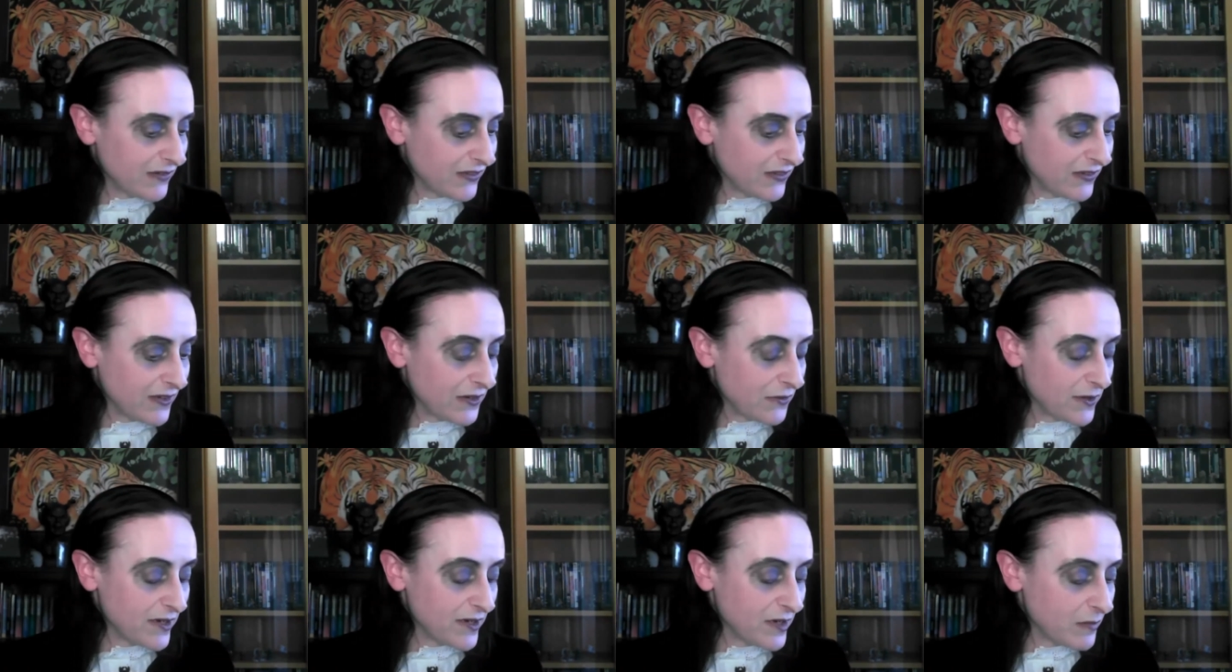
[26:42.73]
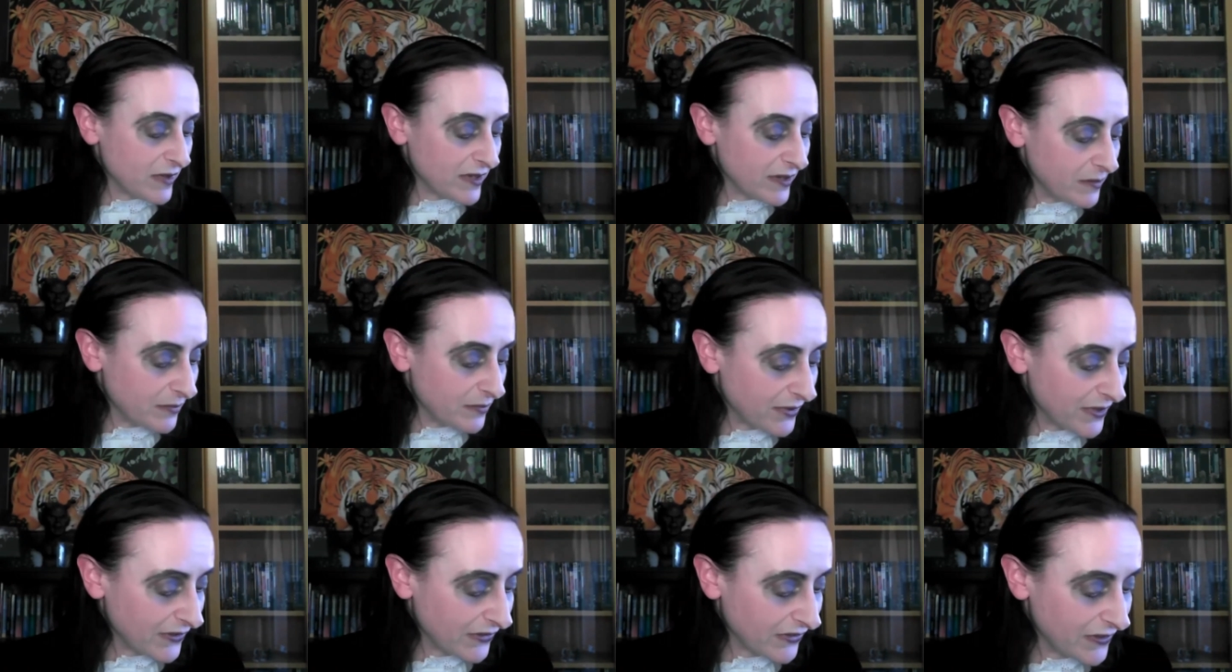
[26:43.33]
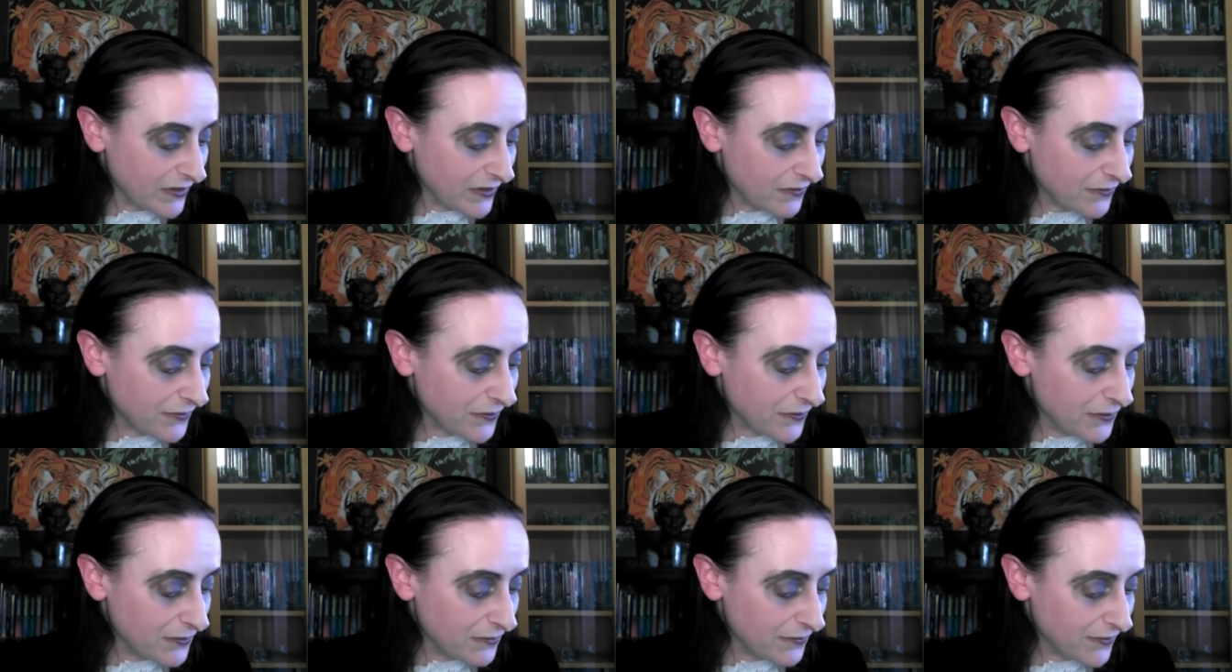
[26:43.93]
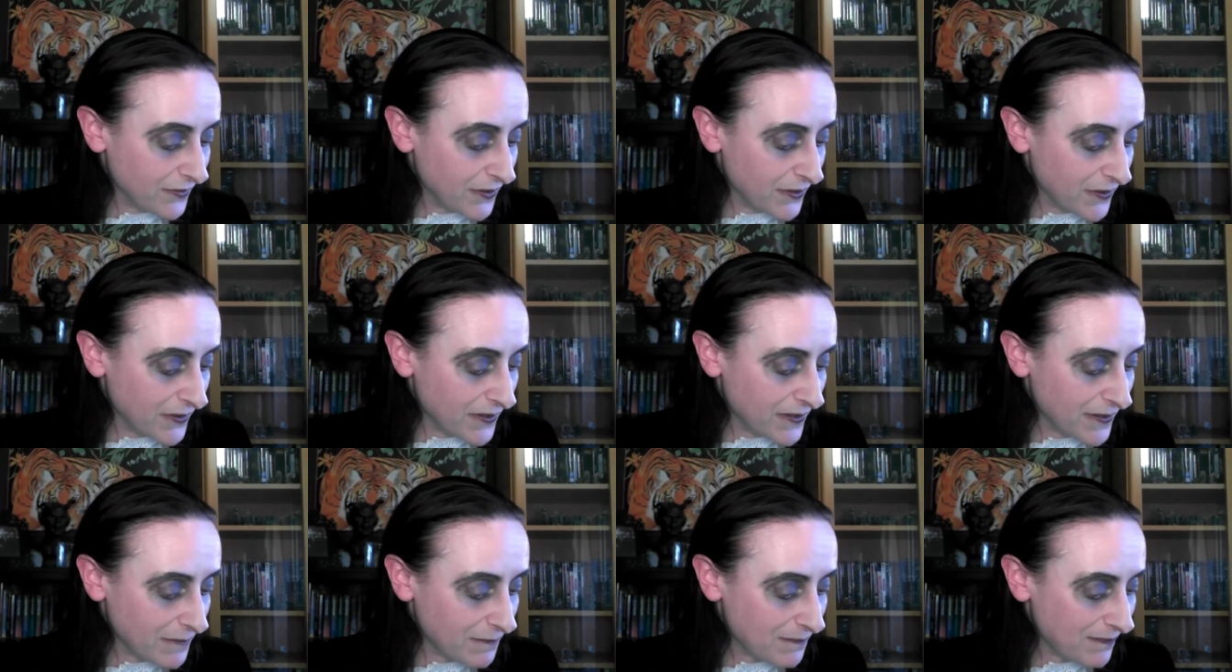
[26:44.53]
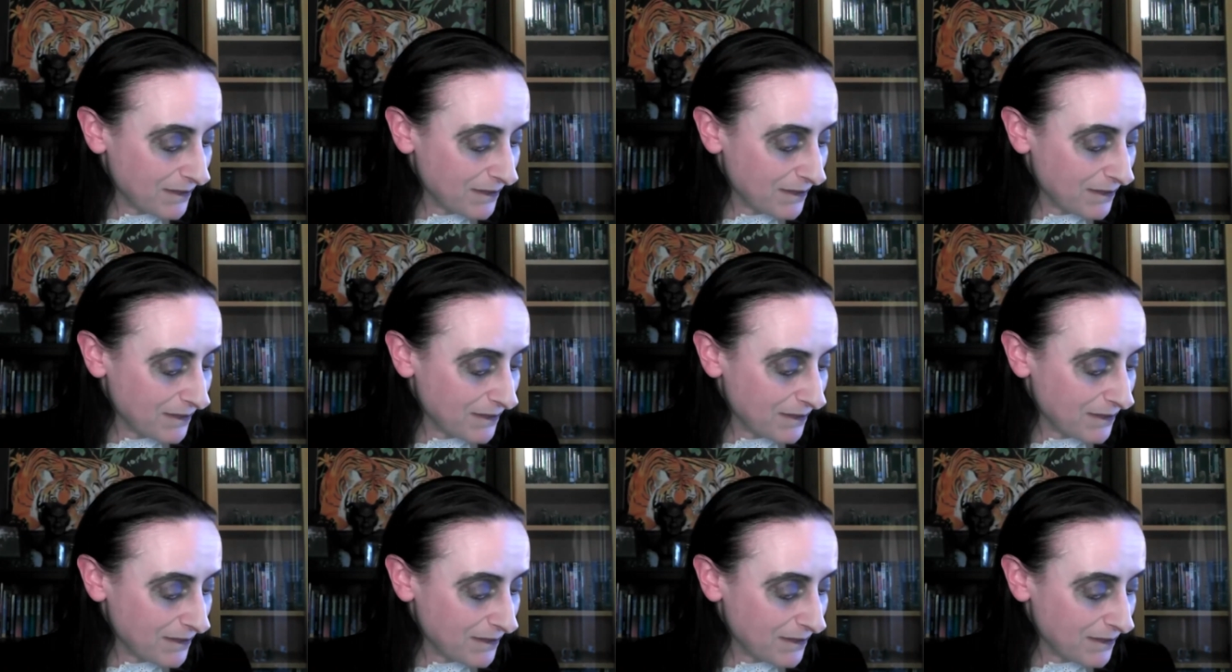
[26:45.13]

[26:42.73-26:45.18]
it's an incredibly impressive oeuvre.